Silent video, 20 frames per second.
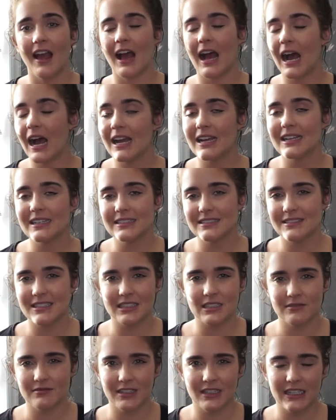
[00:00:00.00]
I
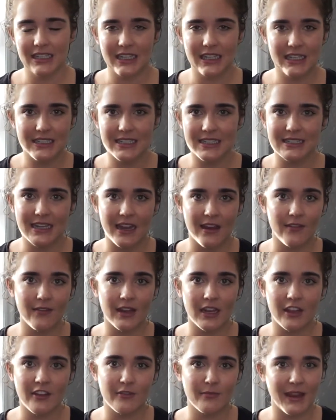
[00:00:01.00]
didn't really need to save
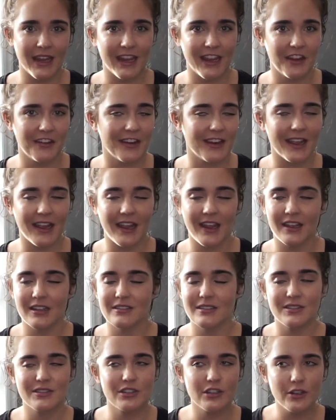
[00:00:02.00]
any of my hearing. I had
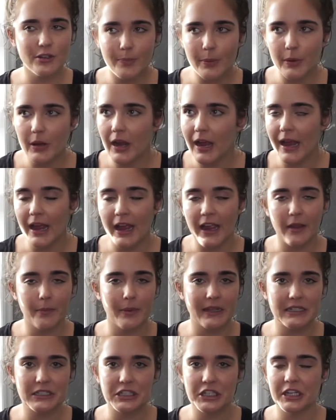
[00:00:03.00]
super high
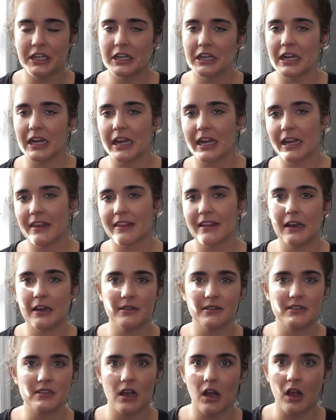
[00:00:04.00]
pitch hearing and that
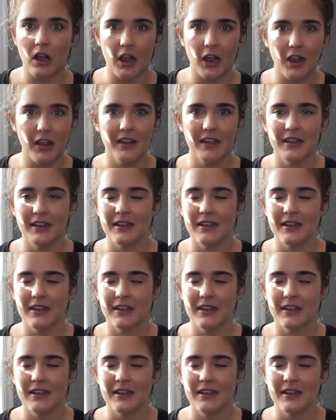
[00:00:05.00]
was all.